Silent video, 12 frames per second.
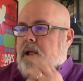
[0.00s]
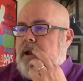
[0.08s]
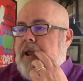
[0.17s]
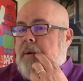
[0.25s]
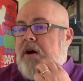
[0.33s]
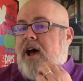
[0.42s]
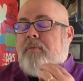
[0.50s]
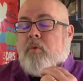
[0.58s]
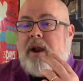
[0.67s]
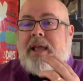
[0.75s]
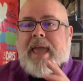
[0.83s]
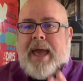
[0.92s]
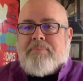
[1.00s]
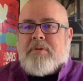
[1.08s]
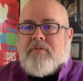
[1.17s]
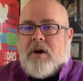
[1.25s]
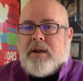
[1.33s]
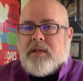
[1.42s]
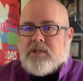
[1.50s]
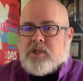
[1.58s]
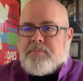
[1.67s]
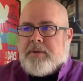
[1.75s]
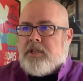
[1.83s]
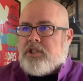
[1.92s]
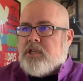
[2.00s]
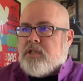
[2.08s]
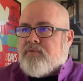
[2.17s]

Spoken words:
Now, what a captive audience speech is,